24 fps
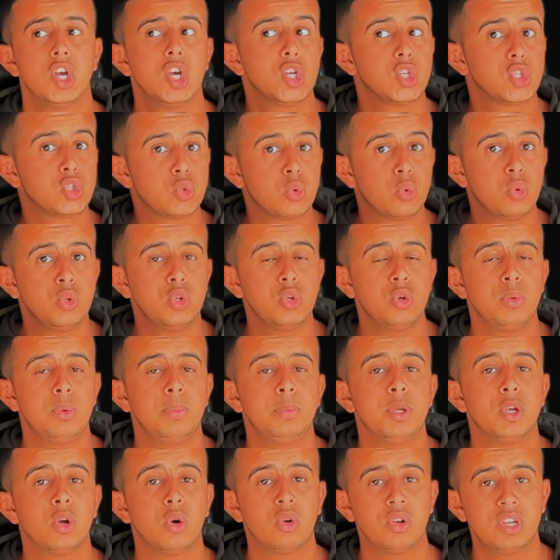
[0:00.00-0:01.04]
so you will
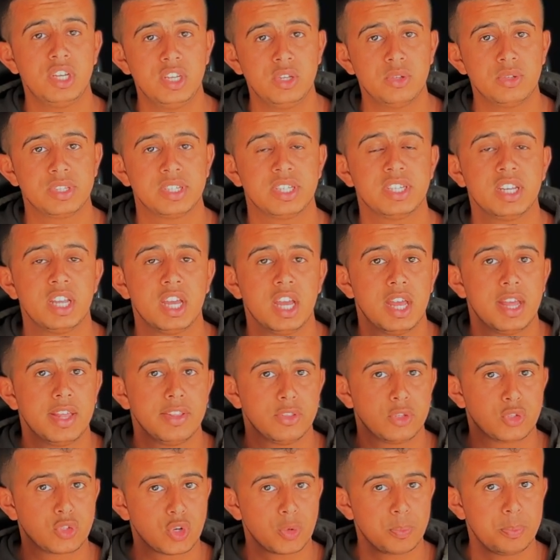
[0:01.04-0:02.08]
be only using
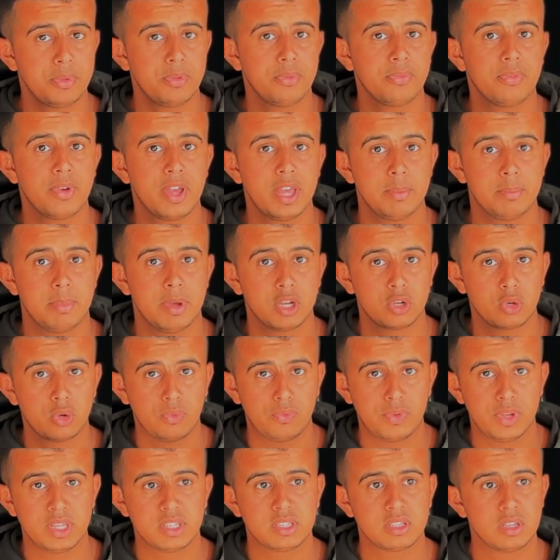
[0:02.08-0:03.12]
the Shopify back
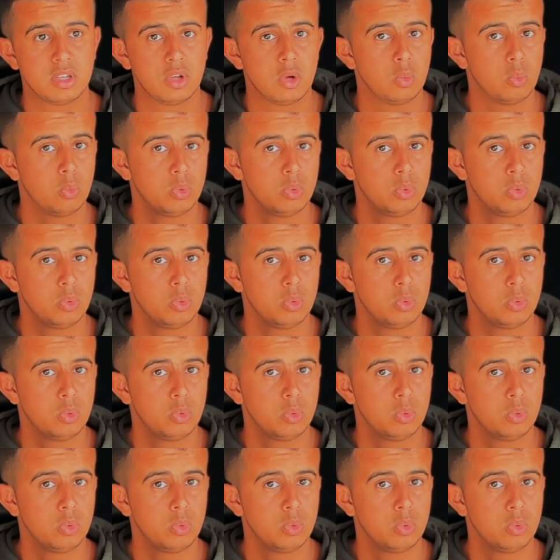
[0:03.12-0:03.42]
office